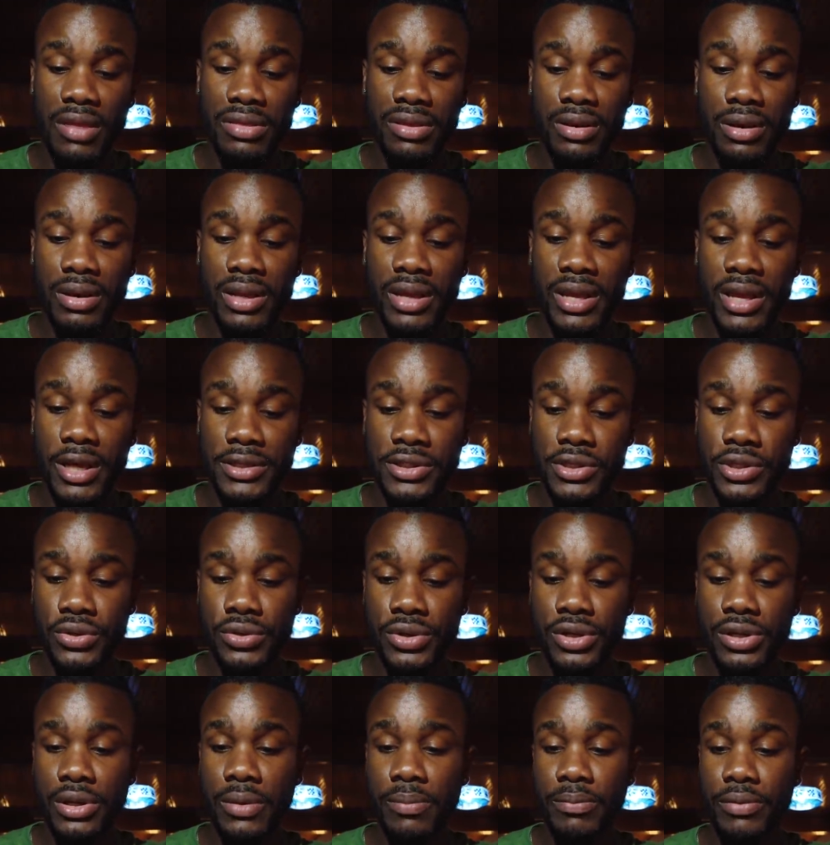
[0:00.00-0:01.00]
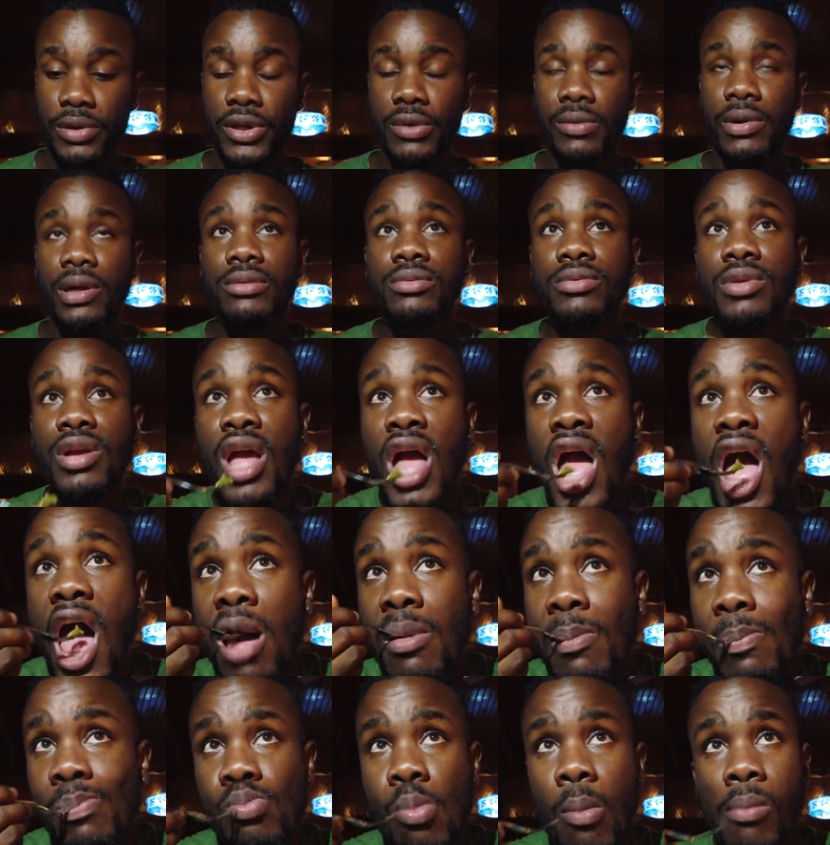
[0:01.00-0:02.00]
I think they executed it pretty well.
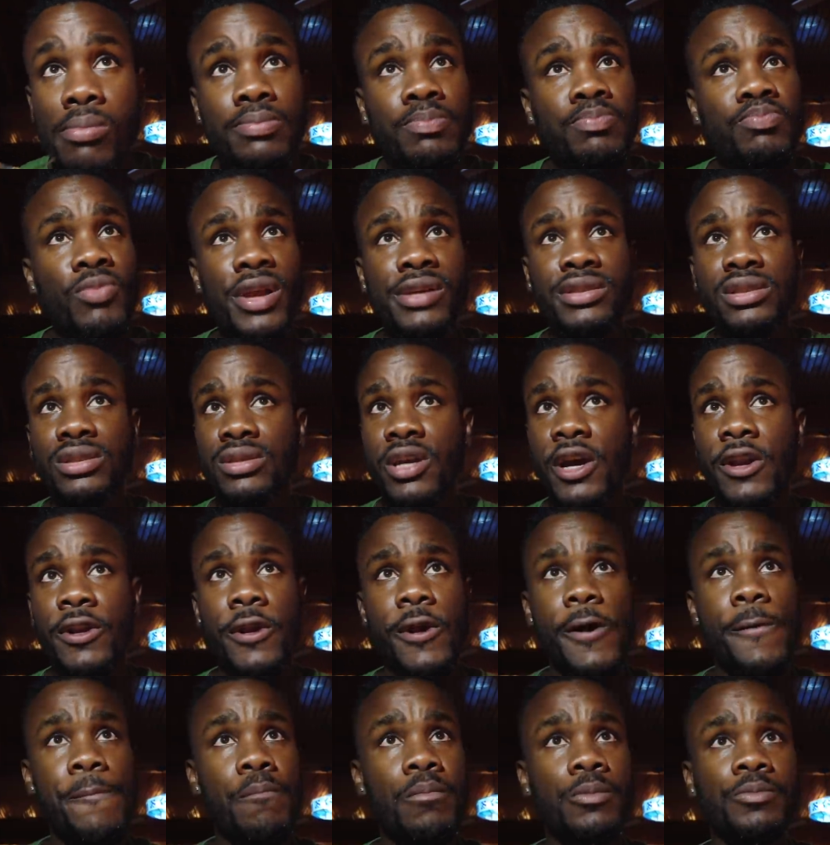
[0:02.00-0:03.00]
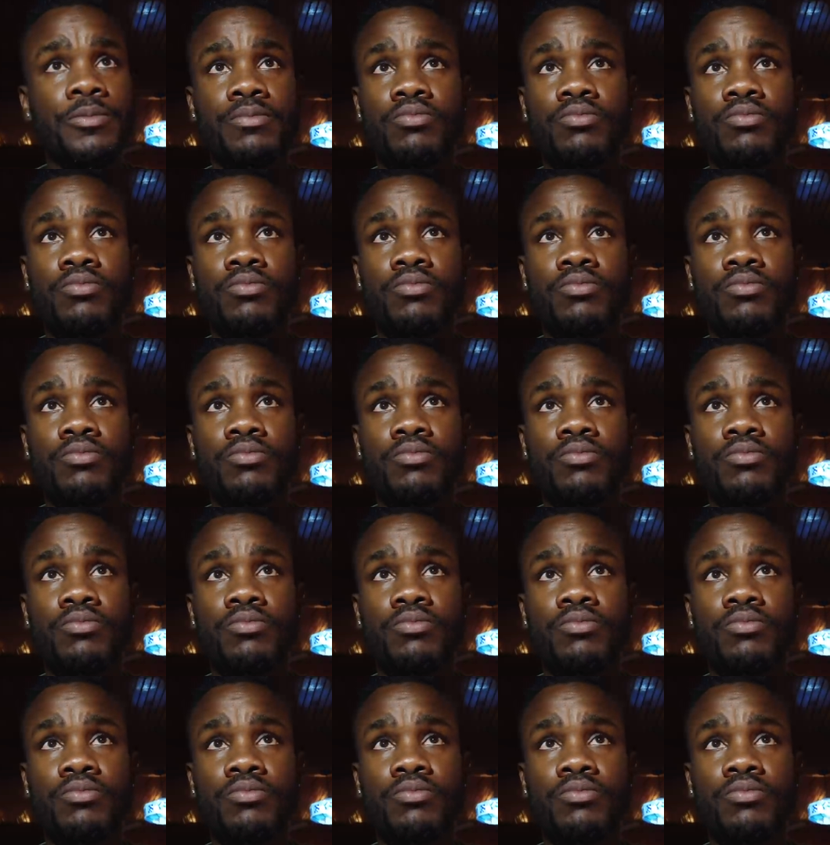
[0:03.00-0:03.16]
It's tender.